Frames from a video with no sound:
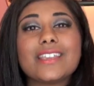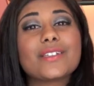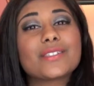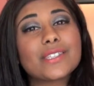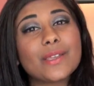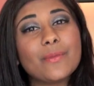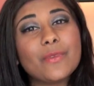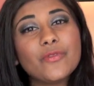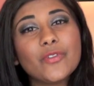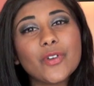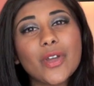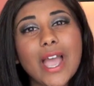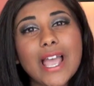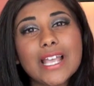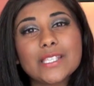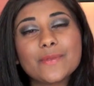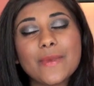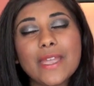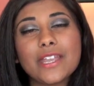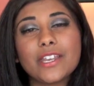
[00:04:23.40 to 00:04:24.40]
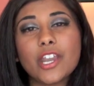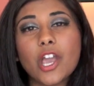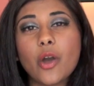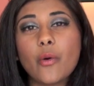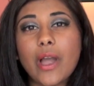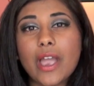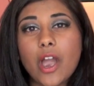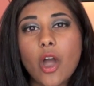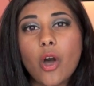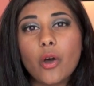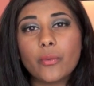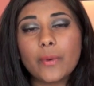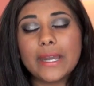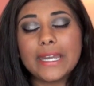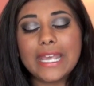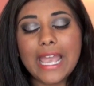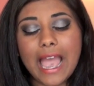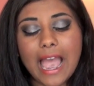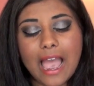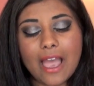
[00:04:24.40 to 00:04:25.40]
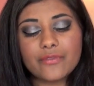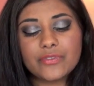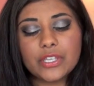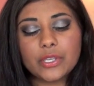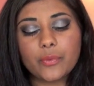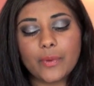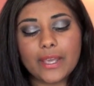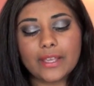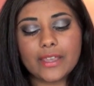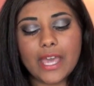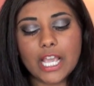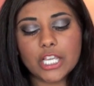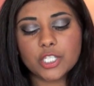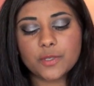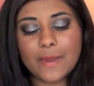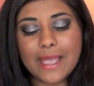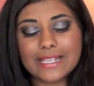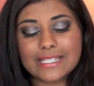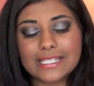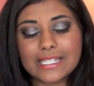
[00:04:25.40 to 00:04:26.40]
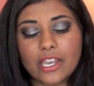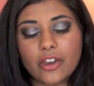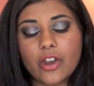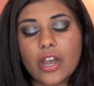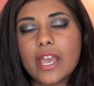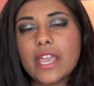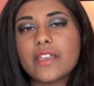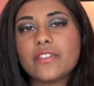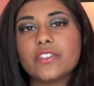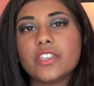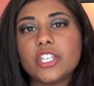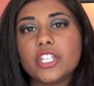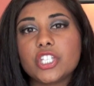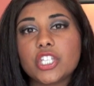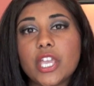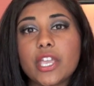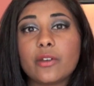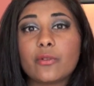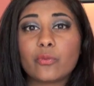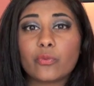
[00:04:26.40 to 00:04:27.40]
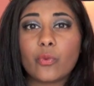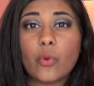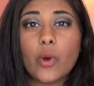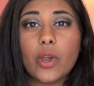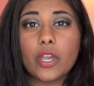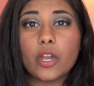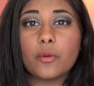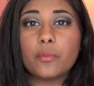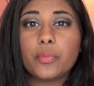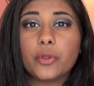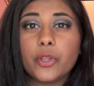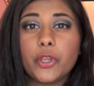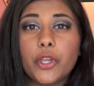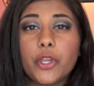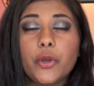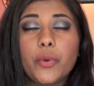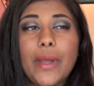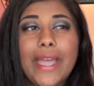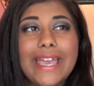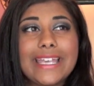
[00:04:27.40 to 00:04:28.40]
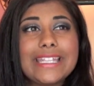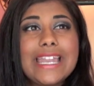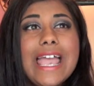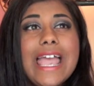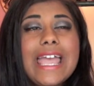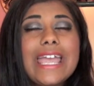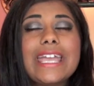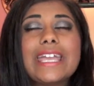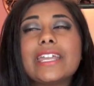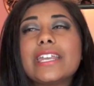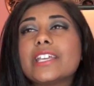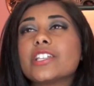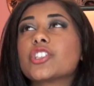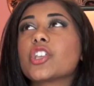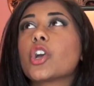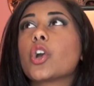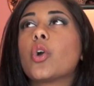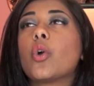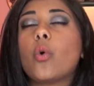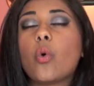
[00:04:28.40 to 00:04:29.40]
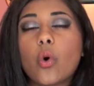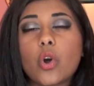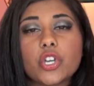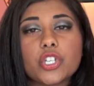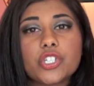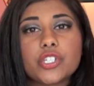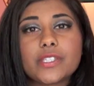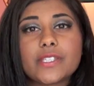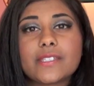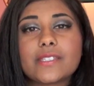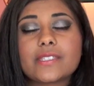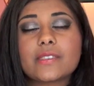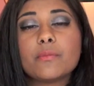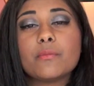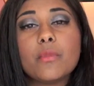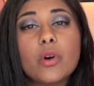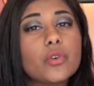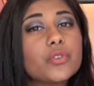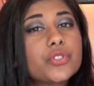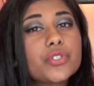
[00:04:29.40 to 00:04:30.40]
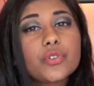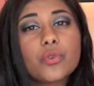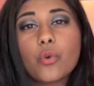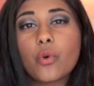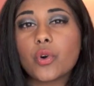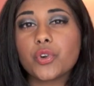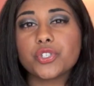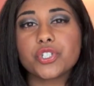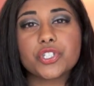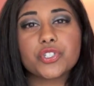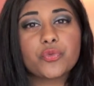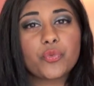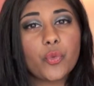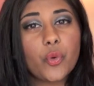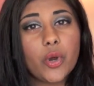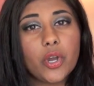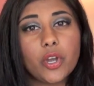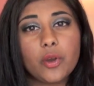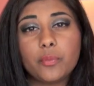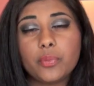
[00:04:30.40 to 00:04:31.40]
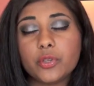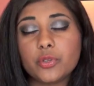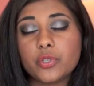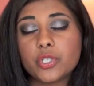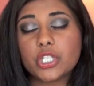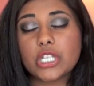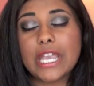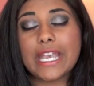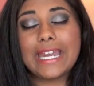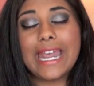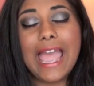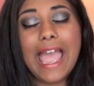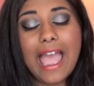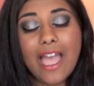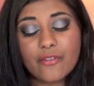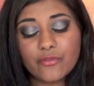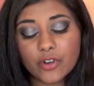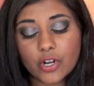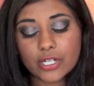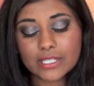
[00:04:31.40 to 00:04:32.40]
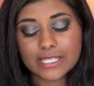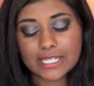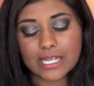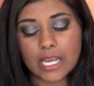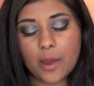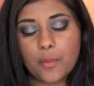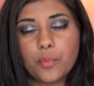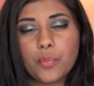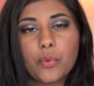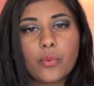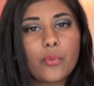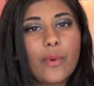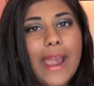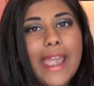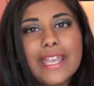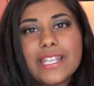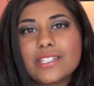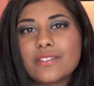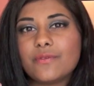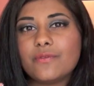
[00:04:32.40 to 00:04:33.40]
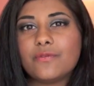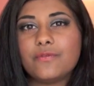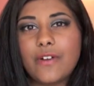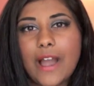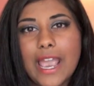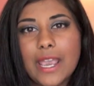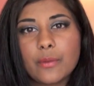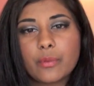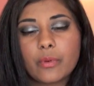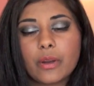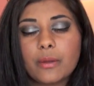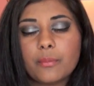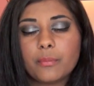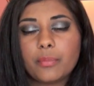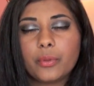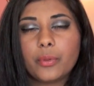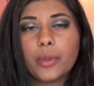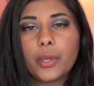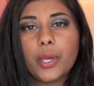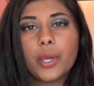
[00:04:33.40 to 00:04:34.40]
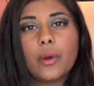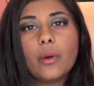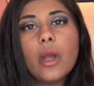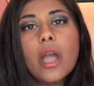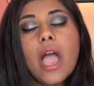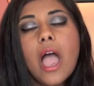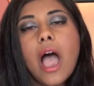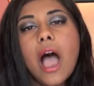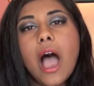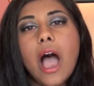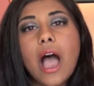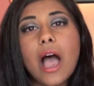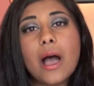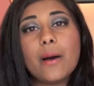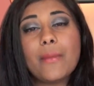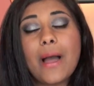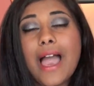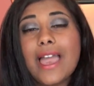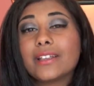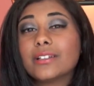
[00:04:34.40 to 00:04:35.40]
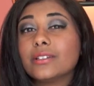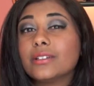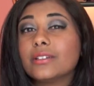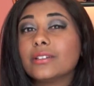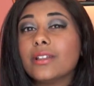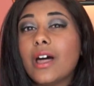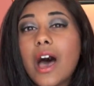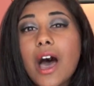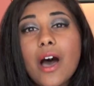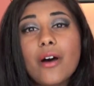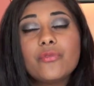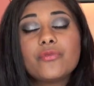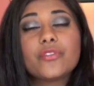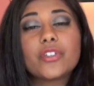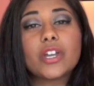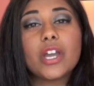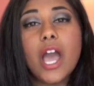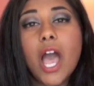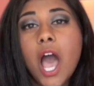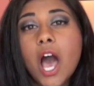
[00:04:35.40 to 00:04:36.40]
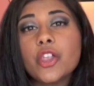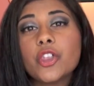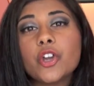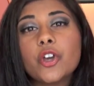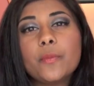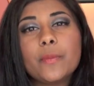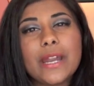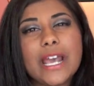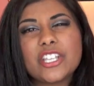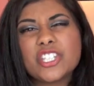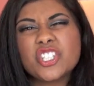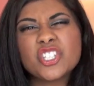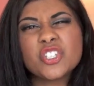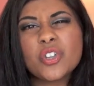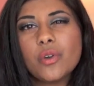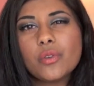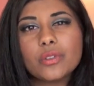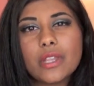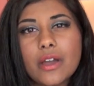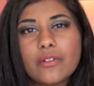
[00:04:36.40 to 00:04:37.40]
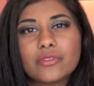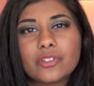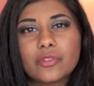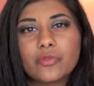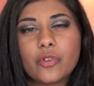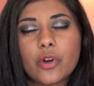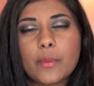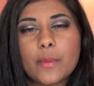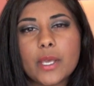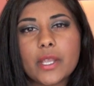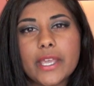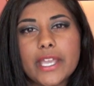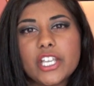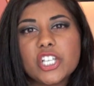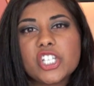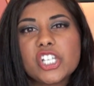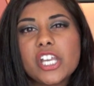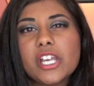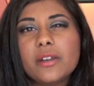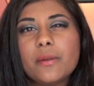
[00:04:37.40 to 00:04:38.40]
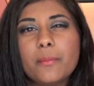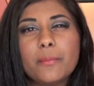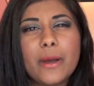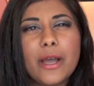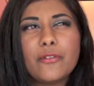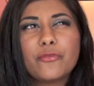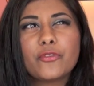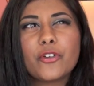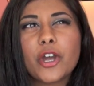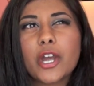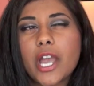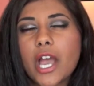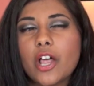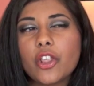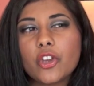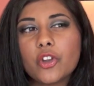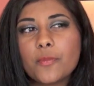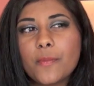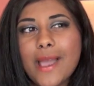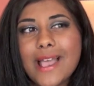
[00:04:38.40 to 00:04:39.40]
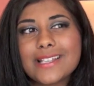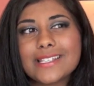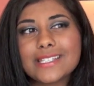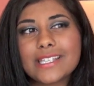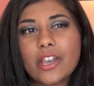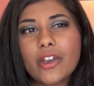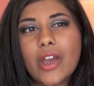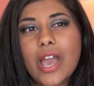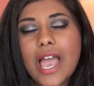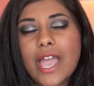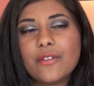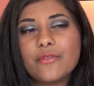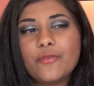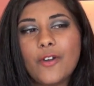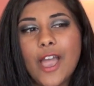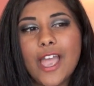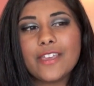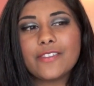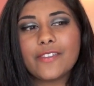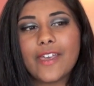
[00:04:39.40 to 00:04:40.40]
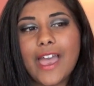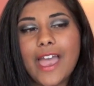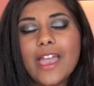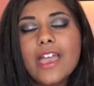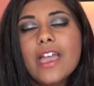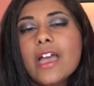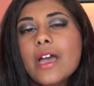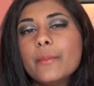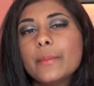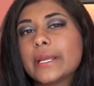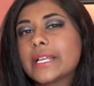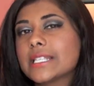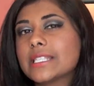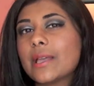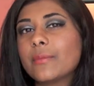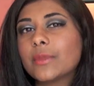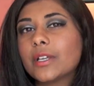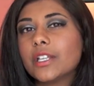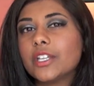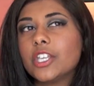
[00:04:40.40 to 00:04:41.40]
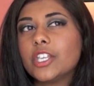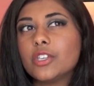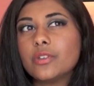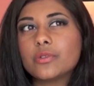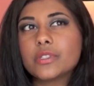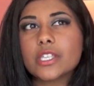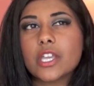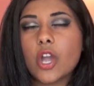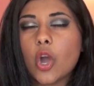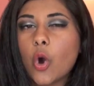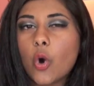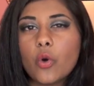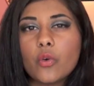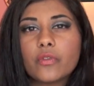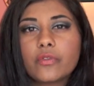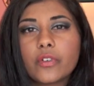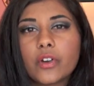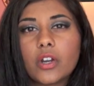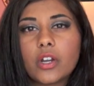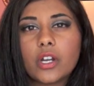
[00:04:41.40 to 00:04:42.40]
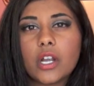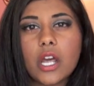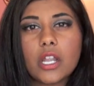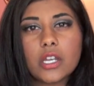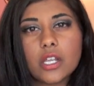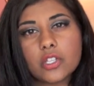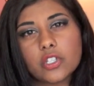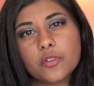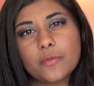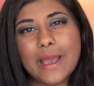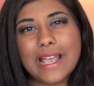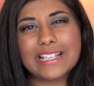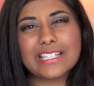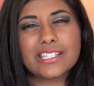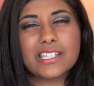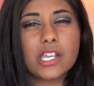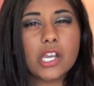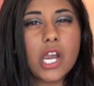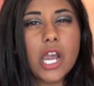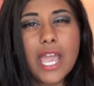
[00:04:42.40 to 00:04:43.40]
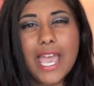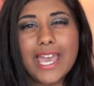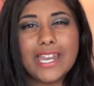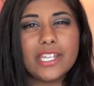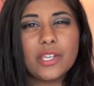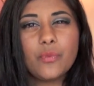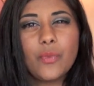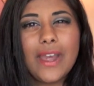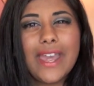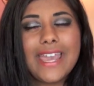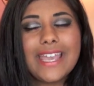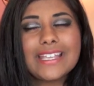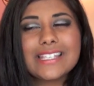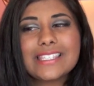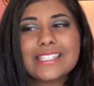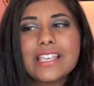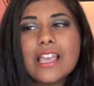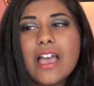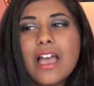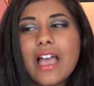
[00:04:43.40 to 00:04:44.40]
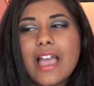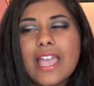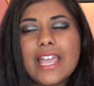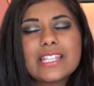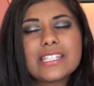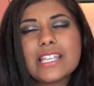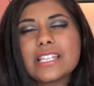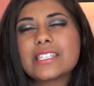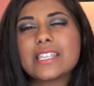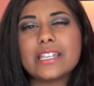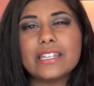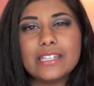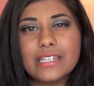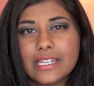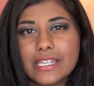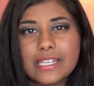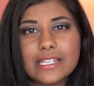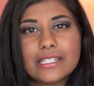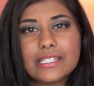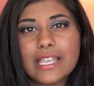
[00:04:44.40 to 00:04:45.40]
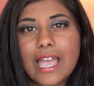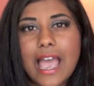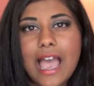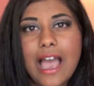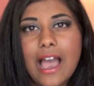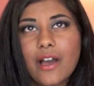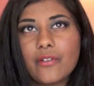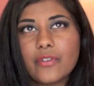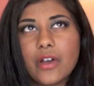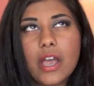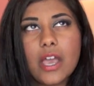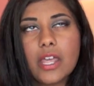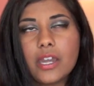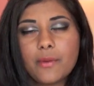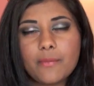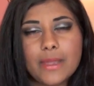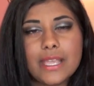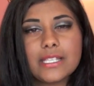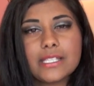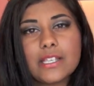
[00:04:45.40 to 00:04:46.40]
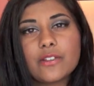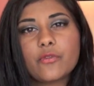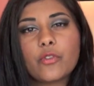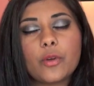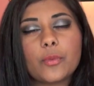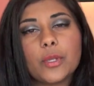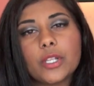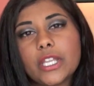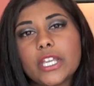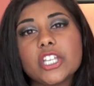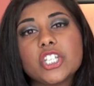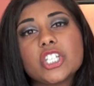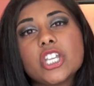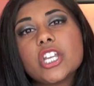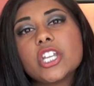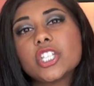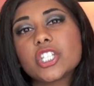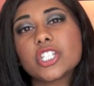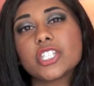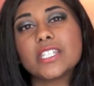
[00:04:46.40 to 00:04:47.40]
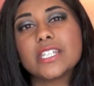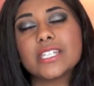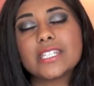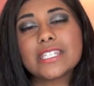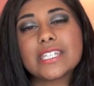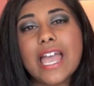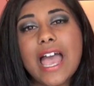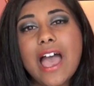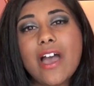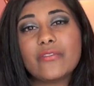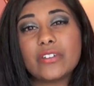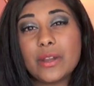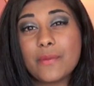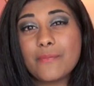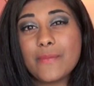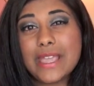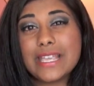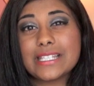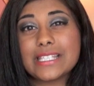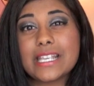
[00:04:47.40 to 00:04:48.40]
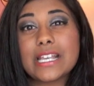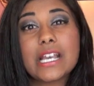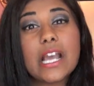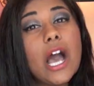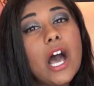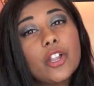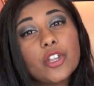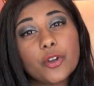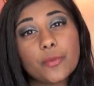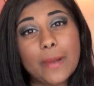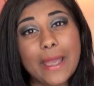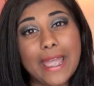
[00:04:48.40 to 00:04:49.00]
Now some of you guys may know I already have the Great Lash mascara in the shade royal blue, and it is gorgeous. It's the most gorgeous royal blue shade ever. It's like a bright, vibrant blue. Um, I love the color, but I just don't love the formulation. But for a colored mascara, I find that because I'm going to use it over another mascara anyways, It doesn't need to have an amazing formulation. It just needs to have an amazing color